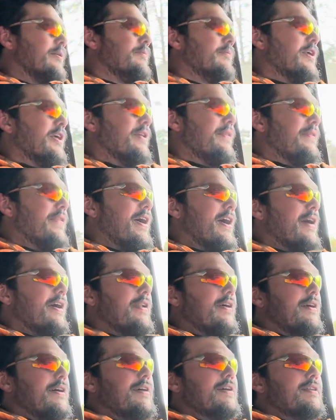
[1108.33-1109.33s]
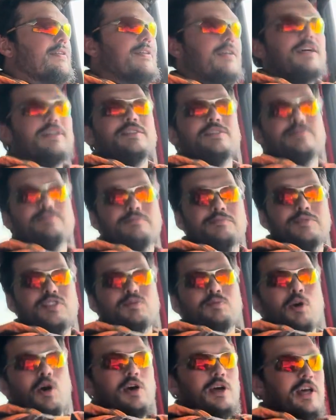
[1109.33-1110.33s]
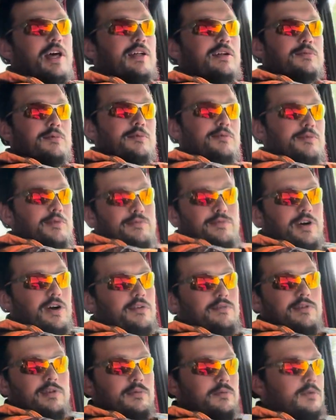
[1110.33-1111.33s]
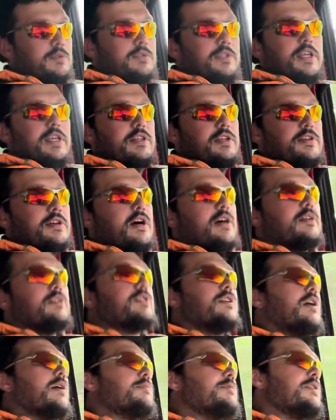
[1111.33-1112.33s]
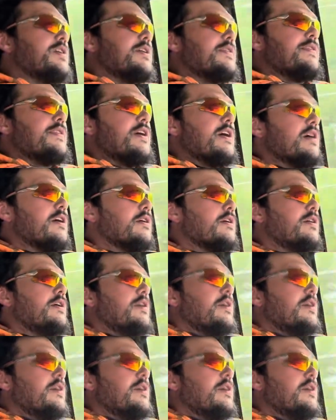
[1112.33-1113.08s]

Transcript: And that small caliber revolver will get the job done there.